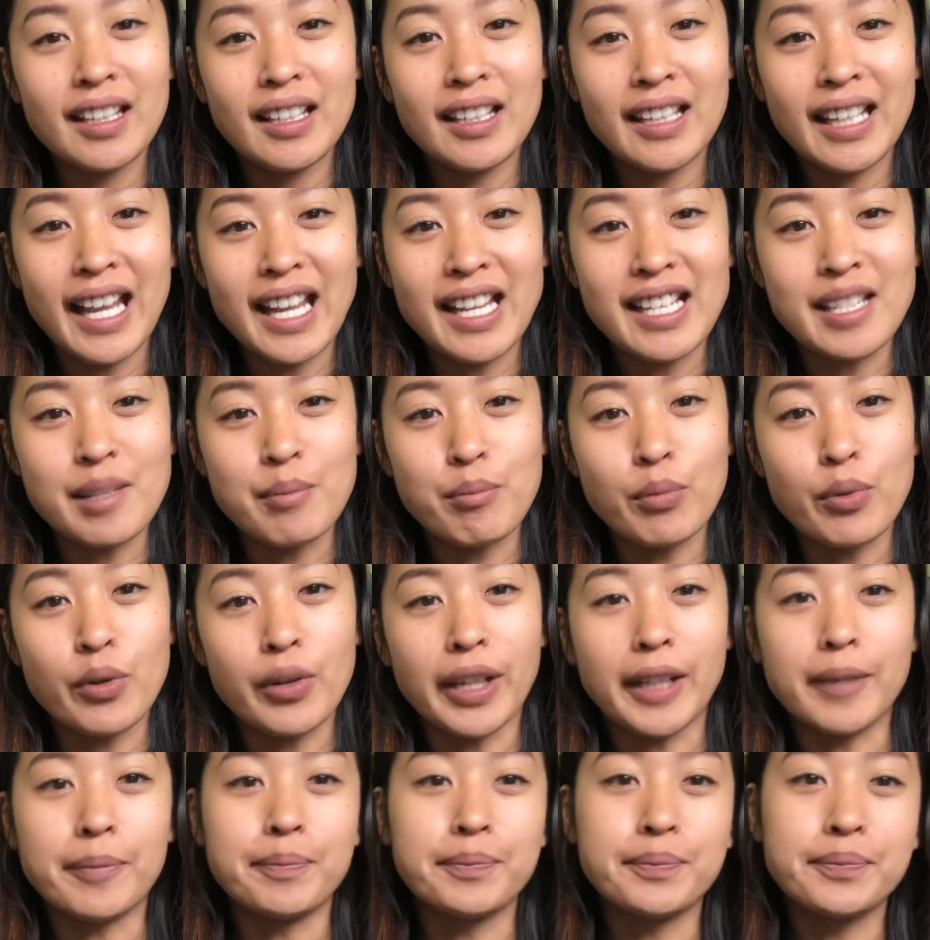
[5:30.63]
Case in
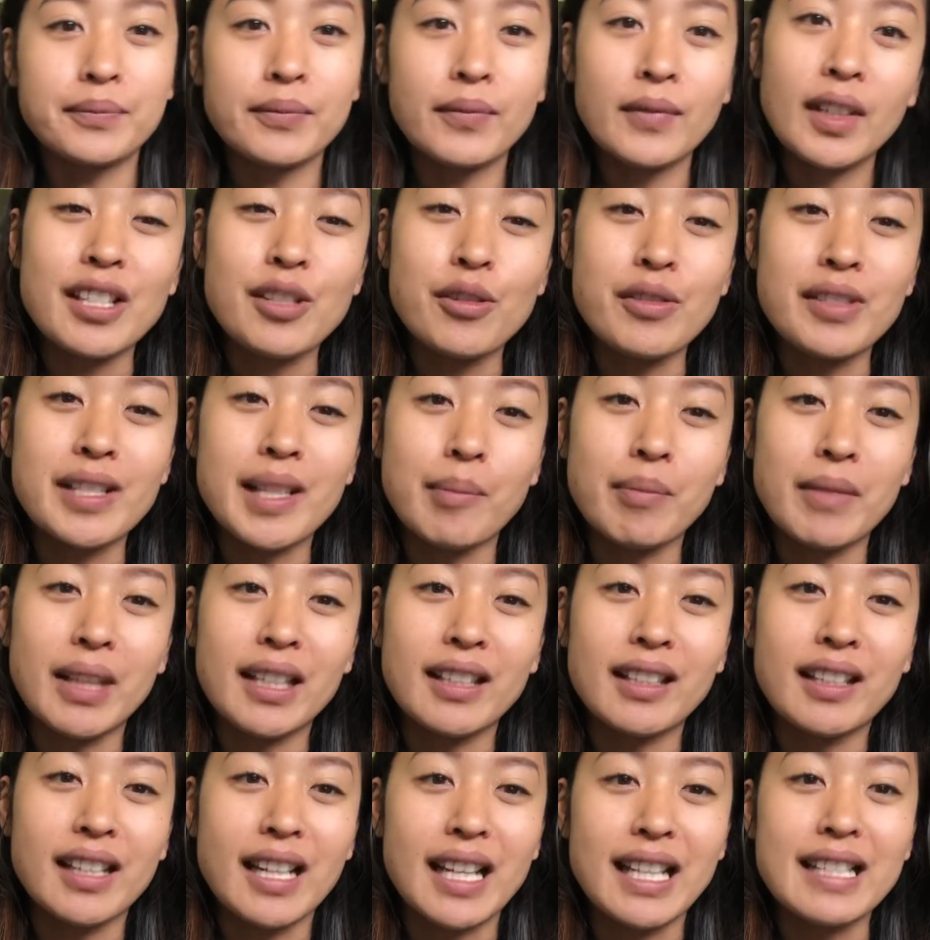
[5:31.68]
point, this was
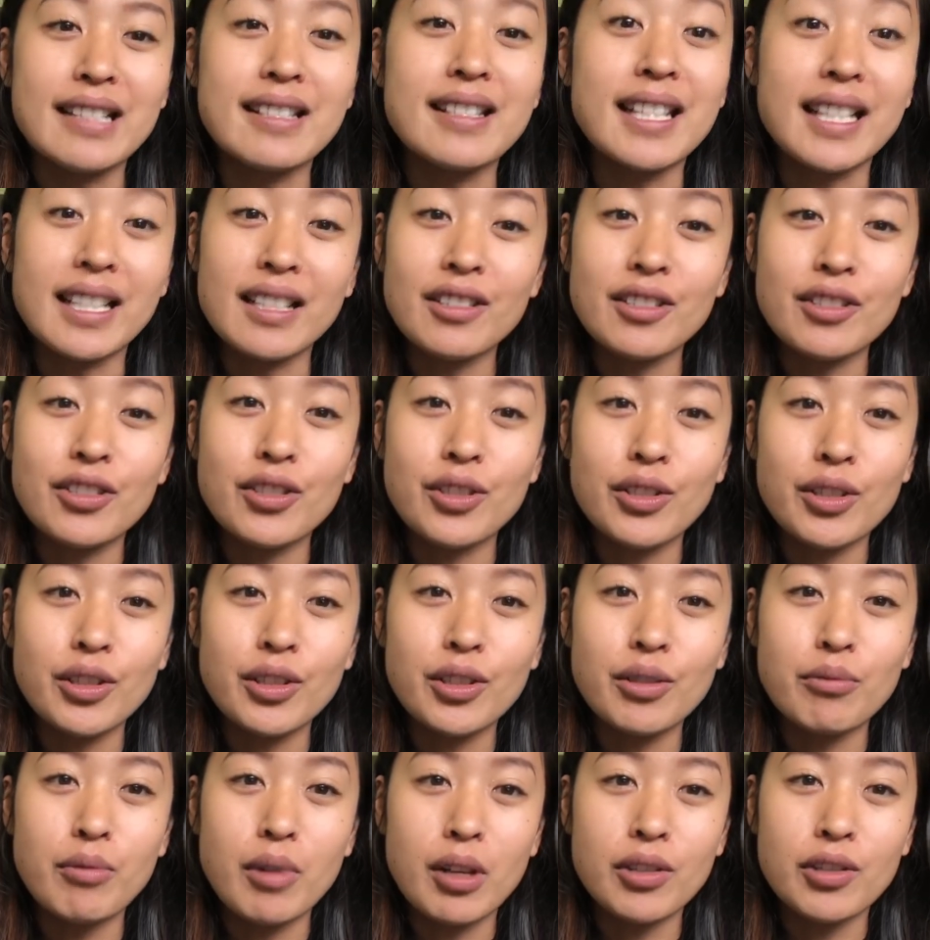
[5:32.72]
something that I didn't
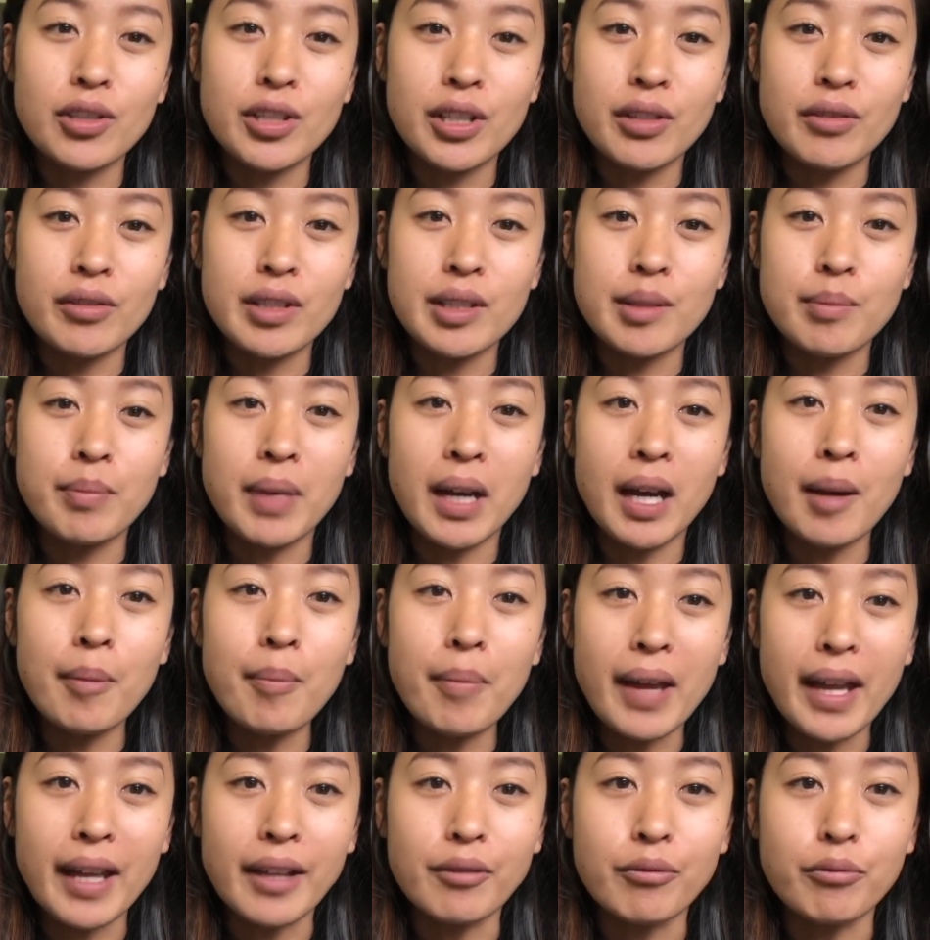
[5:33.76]
do while she was a
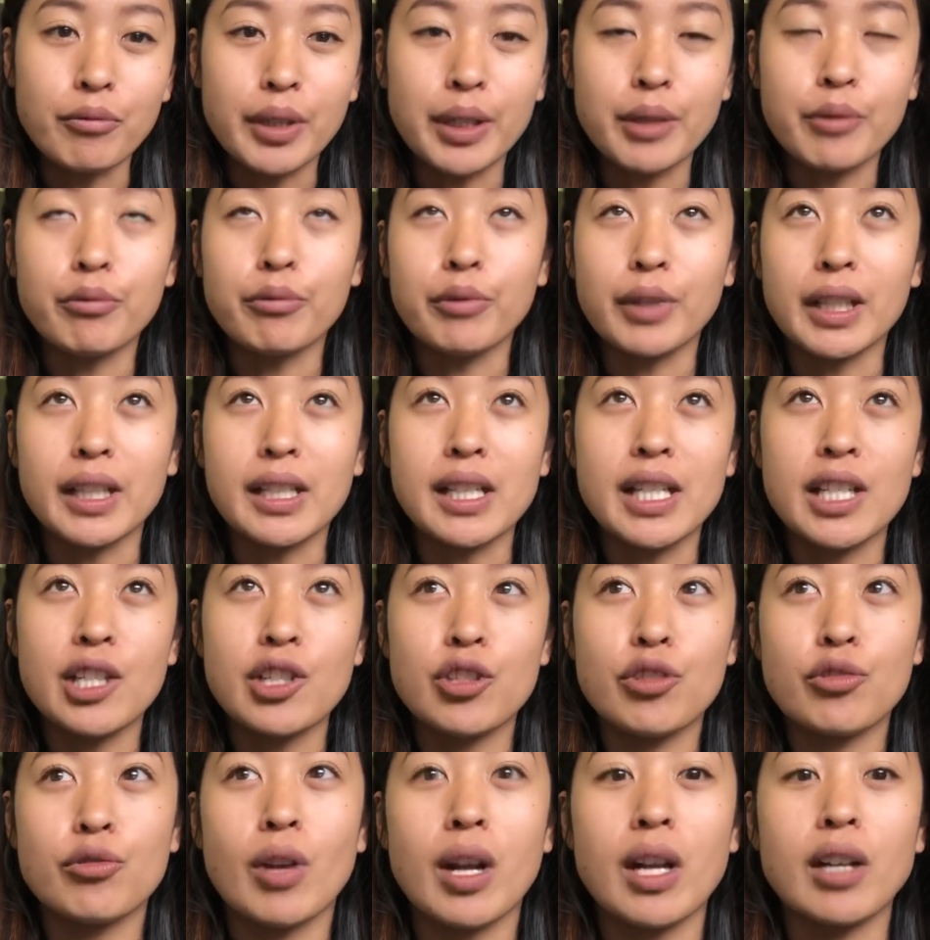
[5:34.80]
pup, and we really
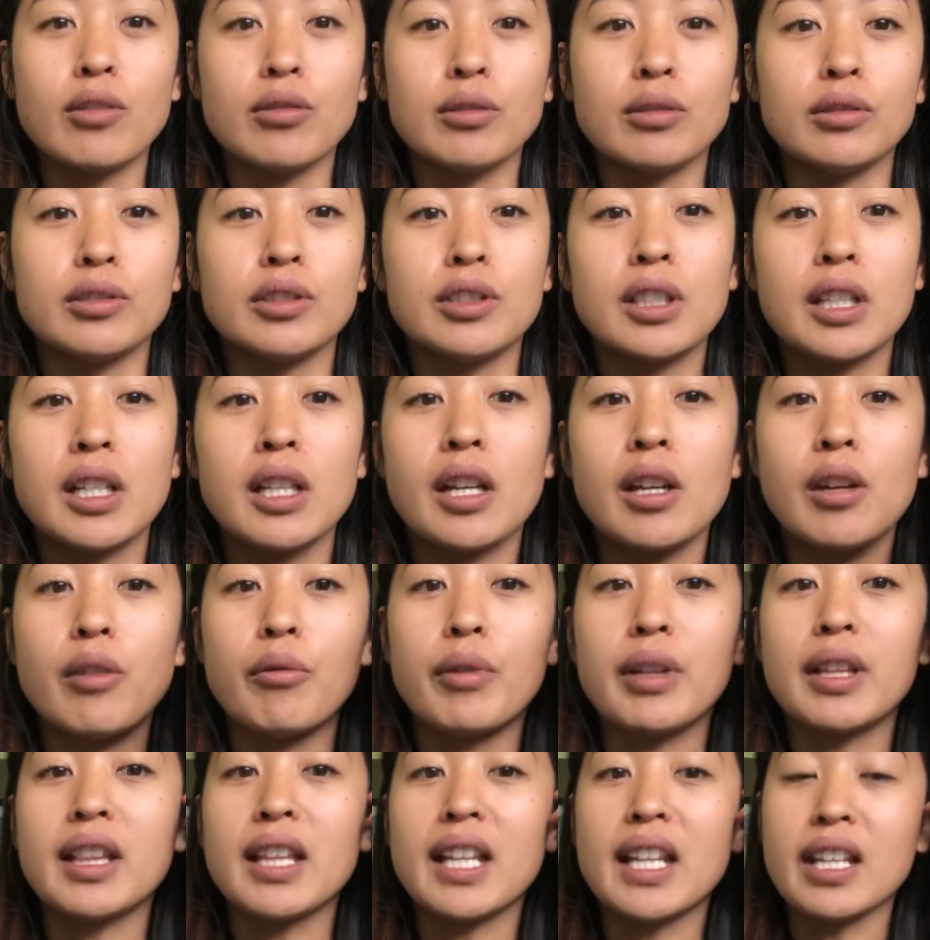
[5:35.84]
struggled
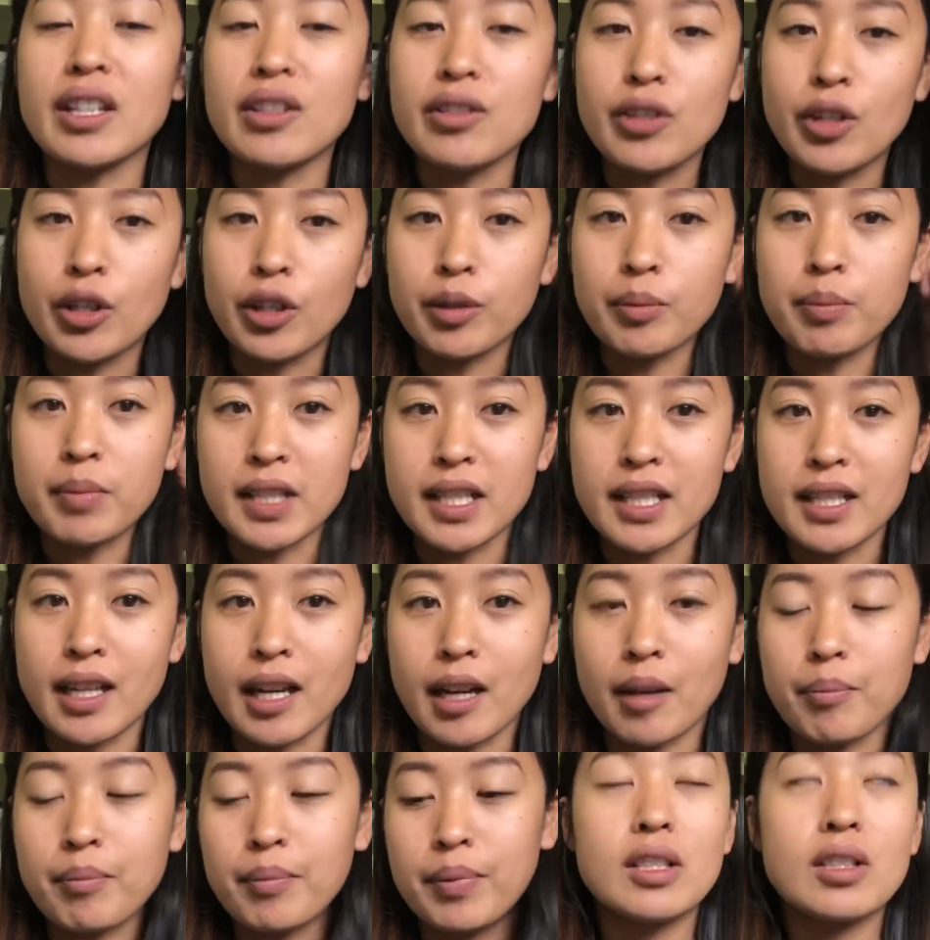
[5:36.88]
when things opened
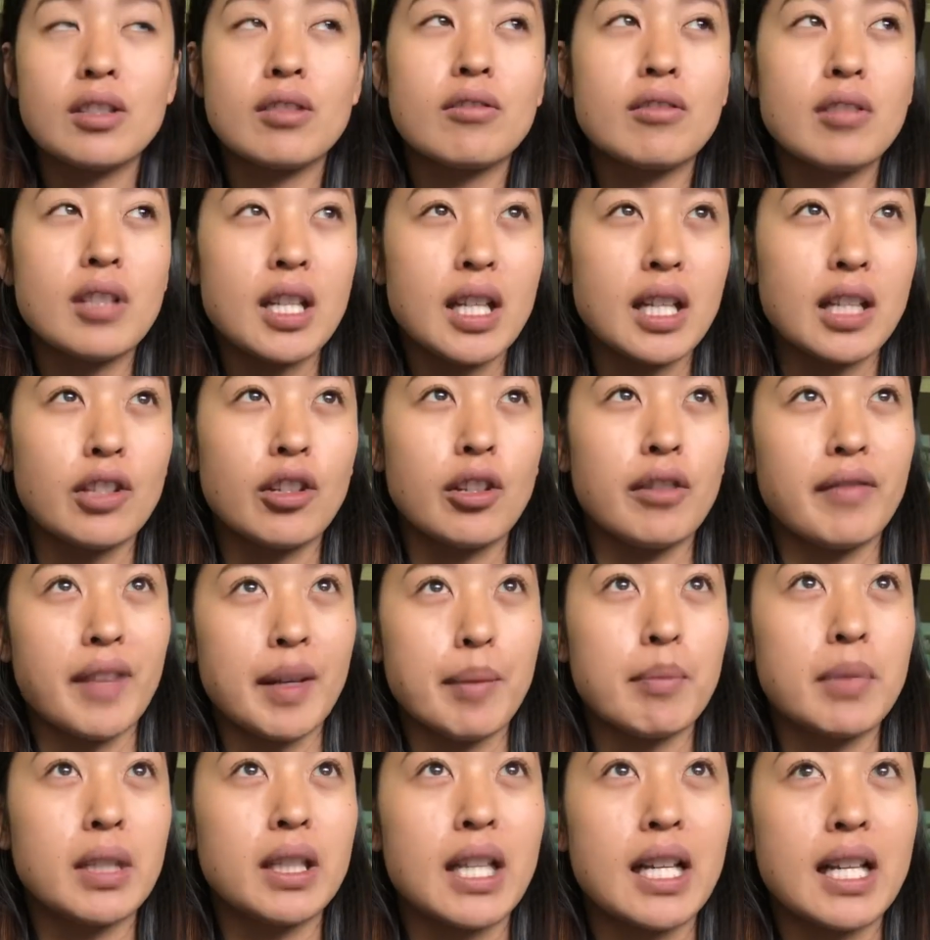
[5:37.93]
up in
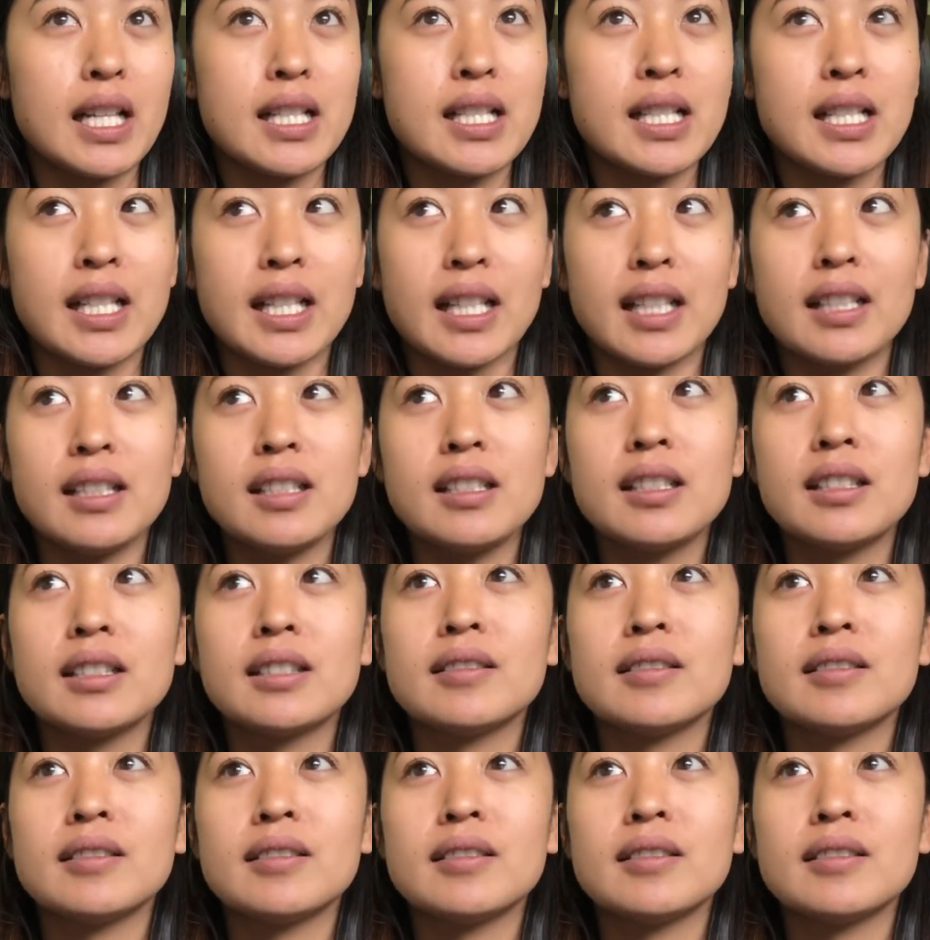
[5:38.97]
November last year.